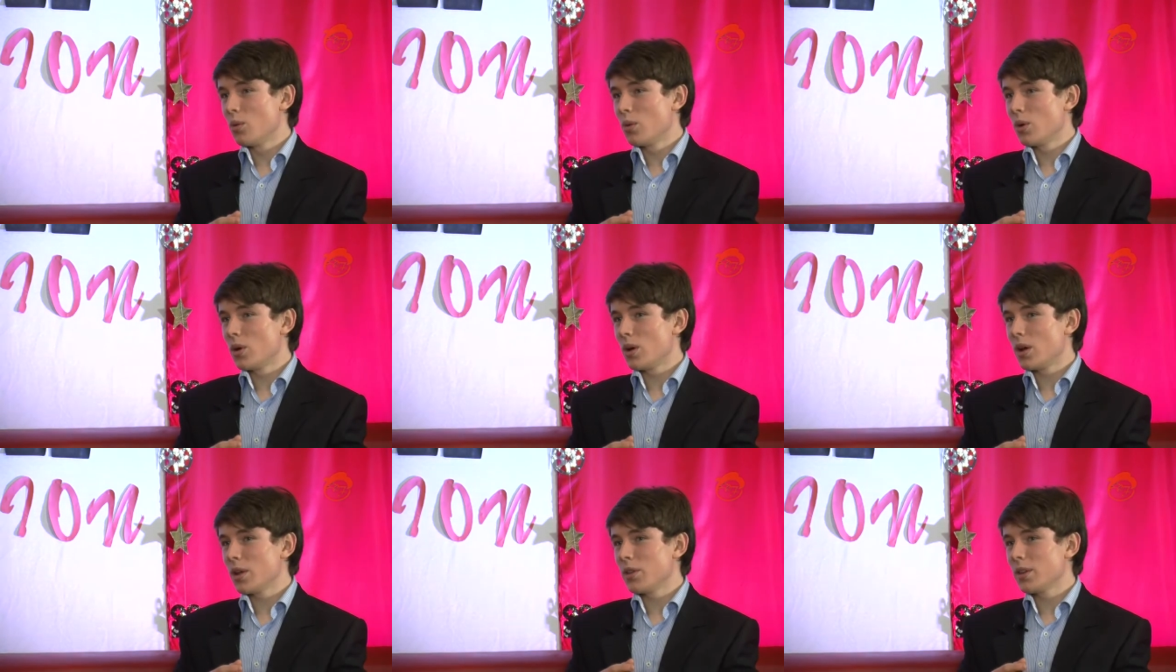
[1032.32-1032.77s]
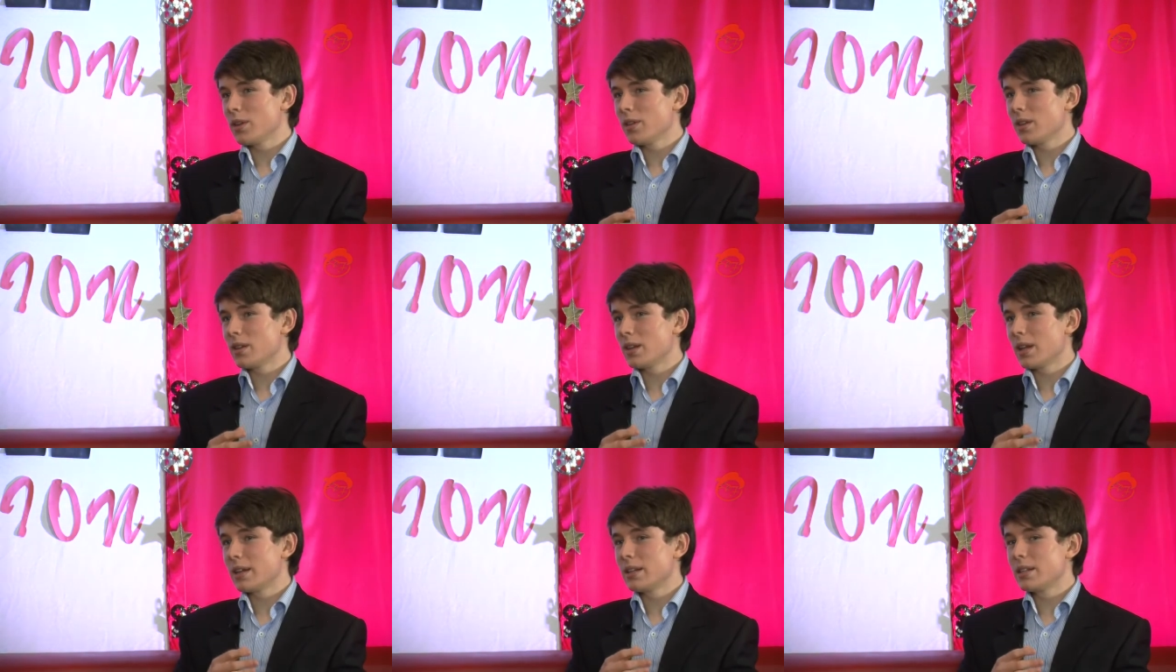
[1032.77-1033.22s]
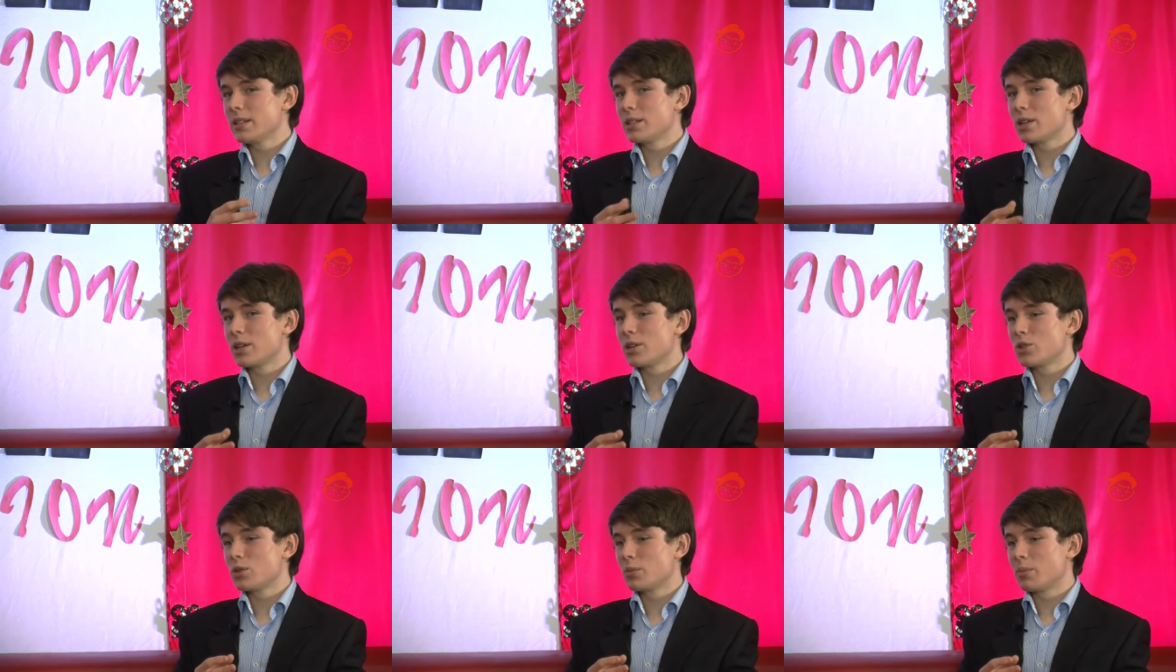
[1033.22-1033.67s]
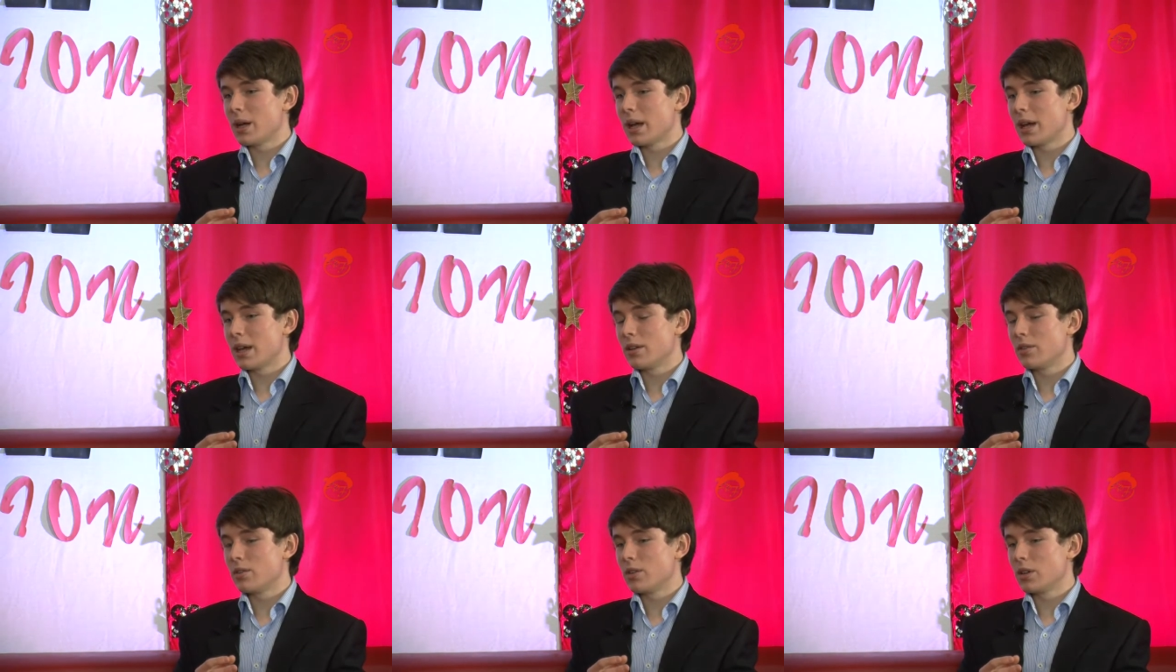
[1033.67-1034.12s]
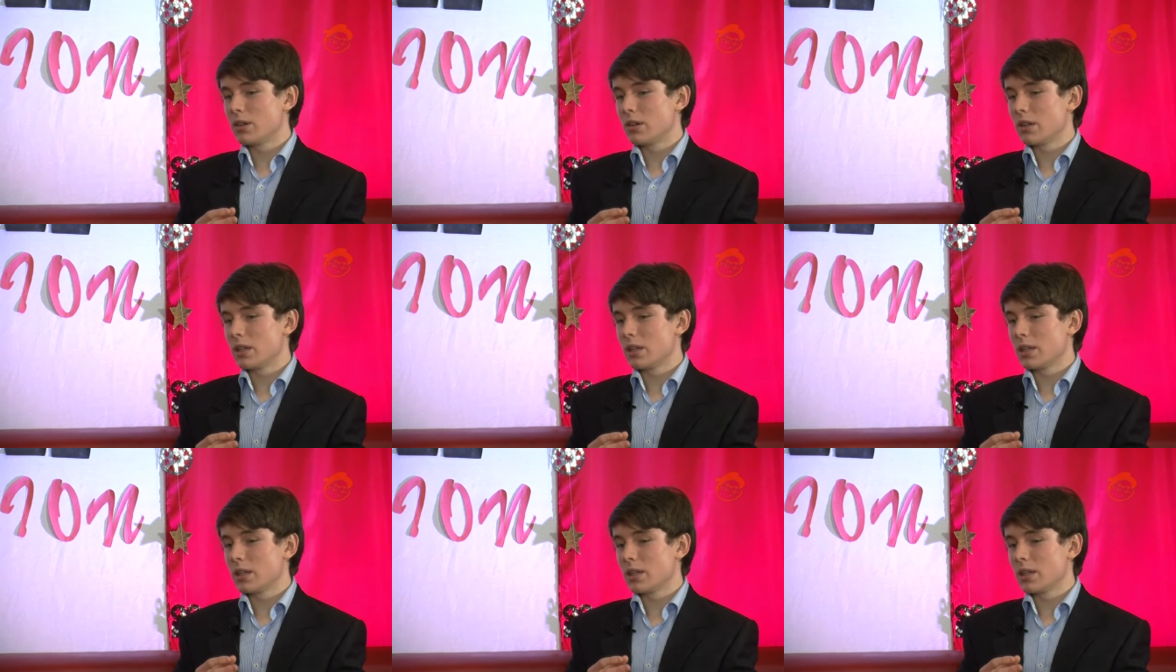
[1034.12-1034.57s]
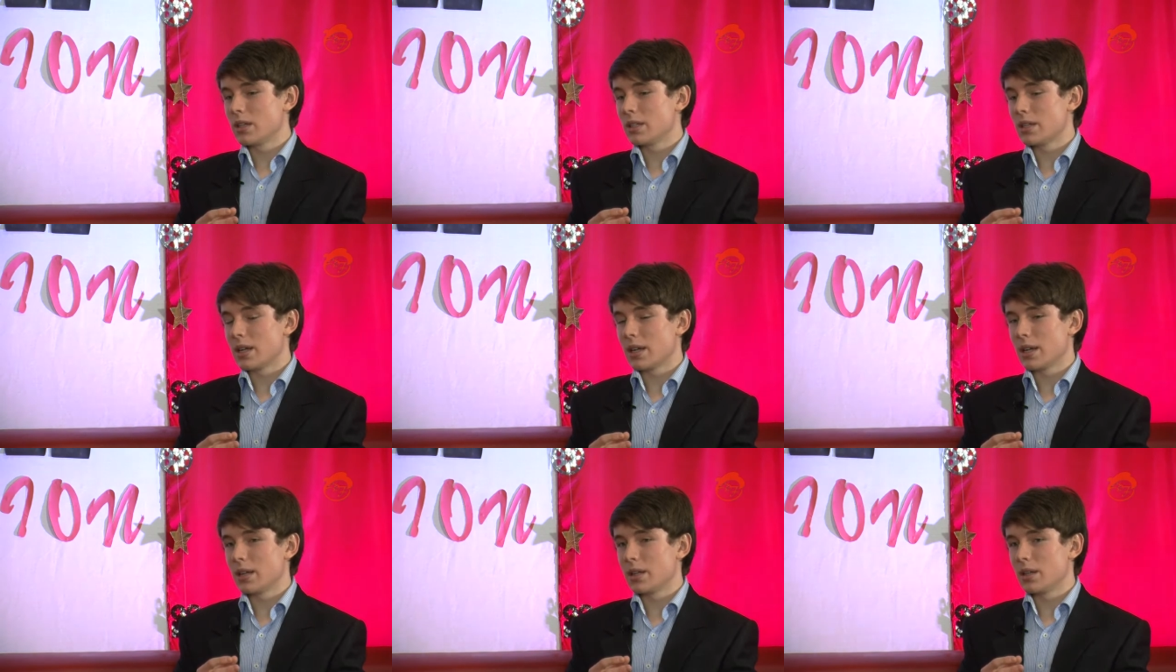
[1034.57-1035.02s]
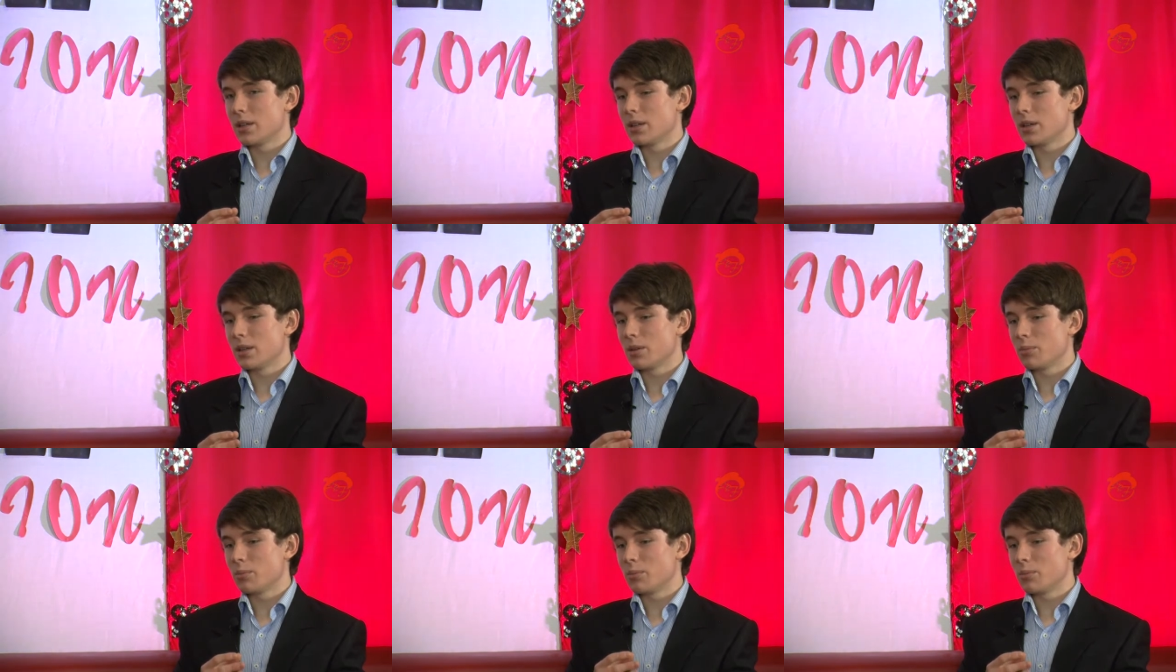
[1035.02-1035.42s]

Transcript: Well, I think that antisocial behaviour is a